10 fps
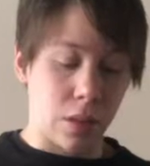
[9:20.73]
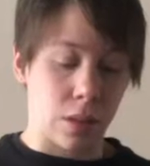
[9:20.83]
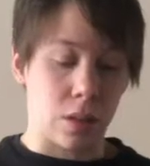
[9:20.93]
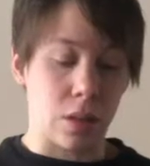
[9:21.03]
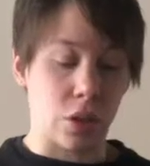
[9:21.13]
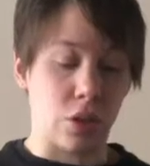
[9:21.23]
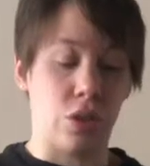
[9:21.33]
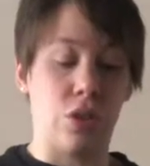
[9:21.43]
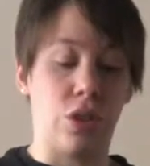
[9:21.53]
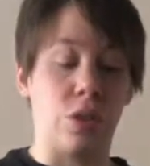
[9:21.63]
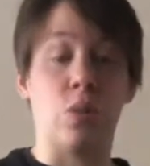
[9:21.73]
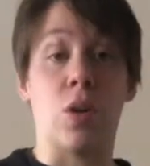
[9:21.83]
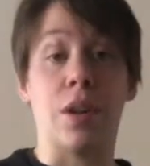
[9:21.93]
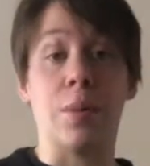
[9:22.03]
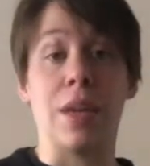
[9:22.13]
cilantro, you just
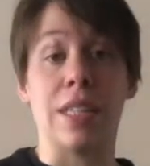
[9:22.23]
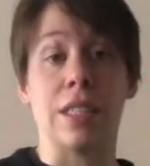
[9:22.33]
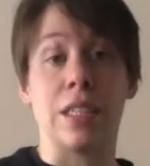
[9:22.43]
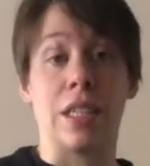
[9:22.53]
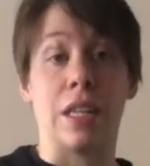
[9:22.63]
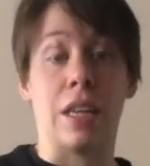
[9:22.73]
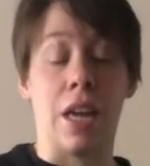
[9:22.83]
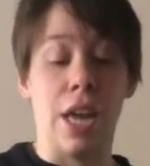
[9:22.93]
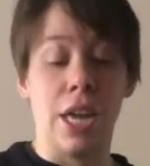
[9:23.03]
want to basically